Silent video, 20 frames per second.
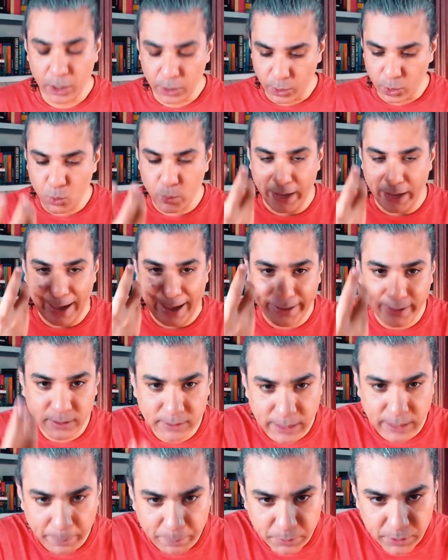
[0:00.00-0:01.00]
Do you
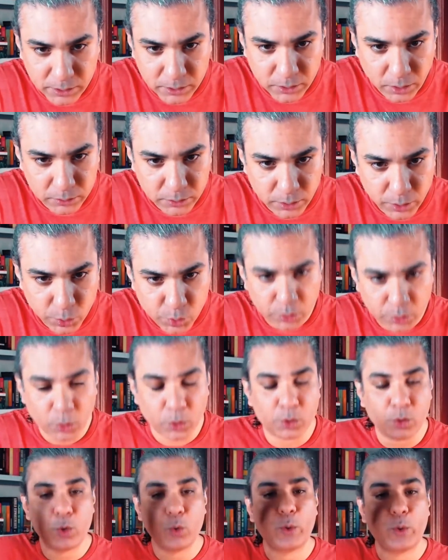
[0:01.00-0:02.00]
accept this Constitution
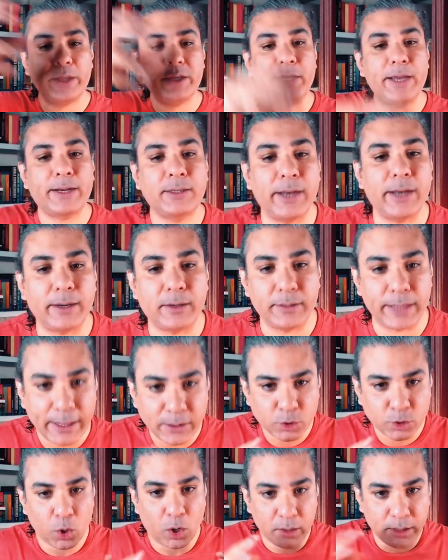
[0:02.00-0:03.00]
or do you reject it?
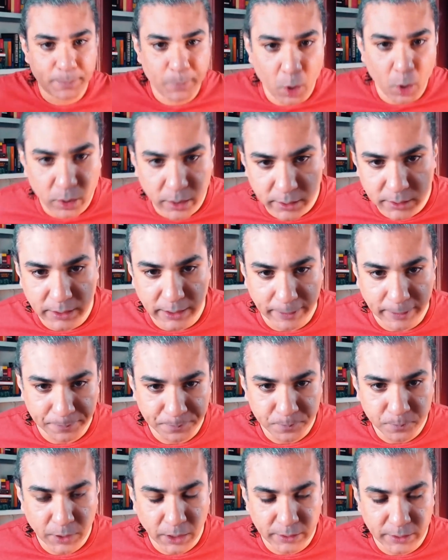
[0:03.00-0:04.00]
That's called democracy.
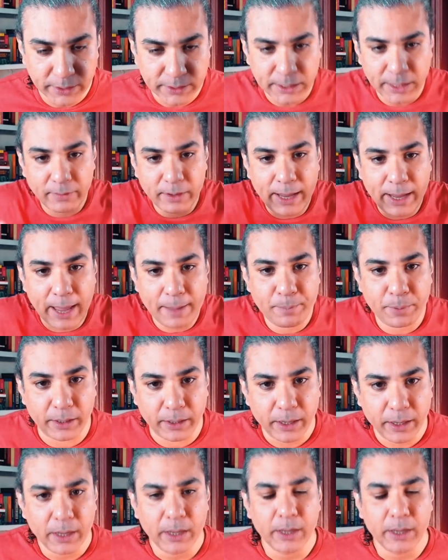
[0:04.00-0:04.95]
This never happened.